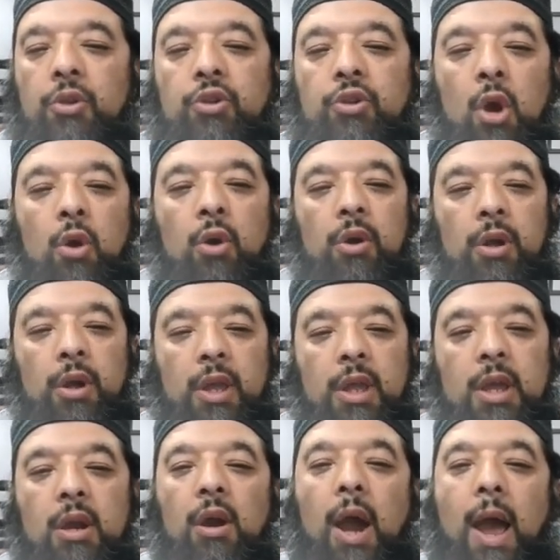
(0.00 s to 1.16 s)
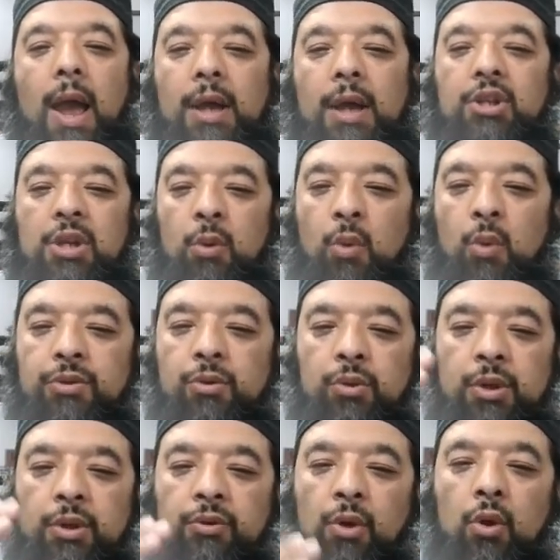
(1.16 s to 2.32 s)
So here I actually went through
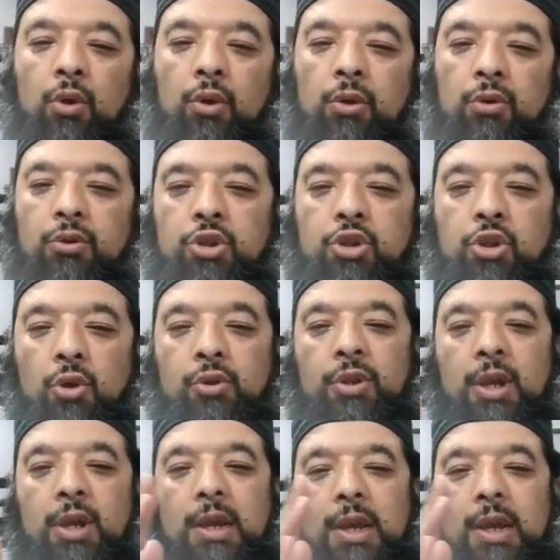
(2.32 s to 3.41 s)
this whole to show you the